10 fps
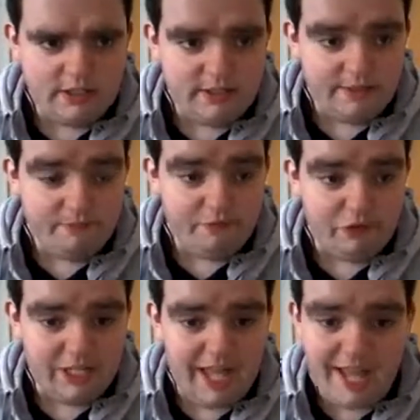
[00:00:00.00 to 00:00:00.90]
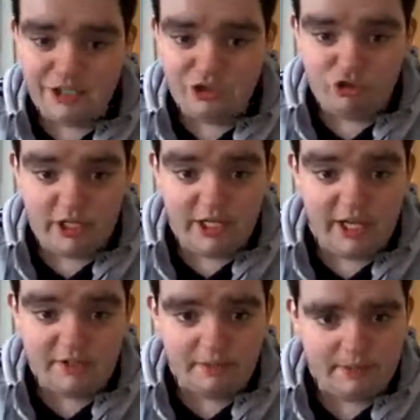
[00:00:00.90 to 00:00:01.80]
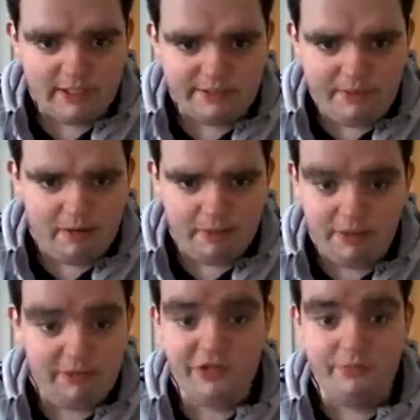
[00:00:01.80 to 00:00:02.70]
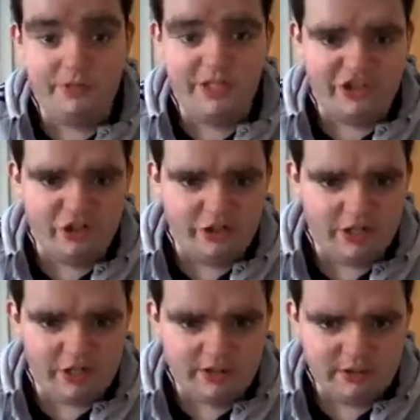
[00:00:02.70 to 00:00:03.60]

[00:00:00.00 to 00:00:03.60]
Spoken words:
for the last 3 years I've been something I should have